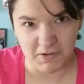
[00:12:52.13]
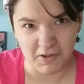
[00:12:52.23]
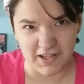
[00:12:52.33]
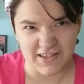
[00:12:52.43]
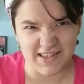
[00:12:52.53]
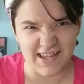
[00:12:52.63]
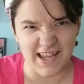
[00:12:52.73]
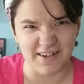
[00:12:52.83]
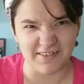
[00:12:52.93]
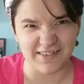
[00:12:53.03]
Oh, that
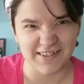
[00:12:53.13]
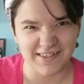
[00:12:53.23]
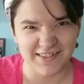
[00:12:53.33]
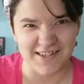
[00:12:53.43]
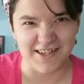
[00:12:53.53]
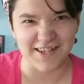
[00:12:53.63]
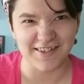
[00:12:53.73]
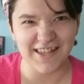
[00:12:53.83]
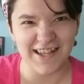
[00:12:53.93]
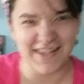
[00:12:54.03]
sound. Did you
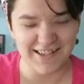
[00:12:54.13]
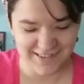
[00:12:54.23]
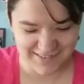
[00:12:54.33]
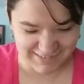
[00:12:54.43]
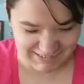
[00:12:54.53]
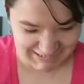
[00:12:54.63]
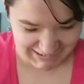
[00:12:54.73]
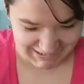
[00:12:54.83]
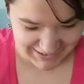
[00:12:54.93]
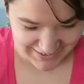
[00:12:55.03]
hear that? Mm. Ugh.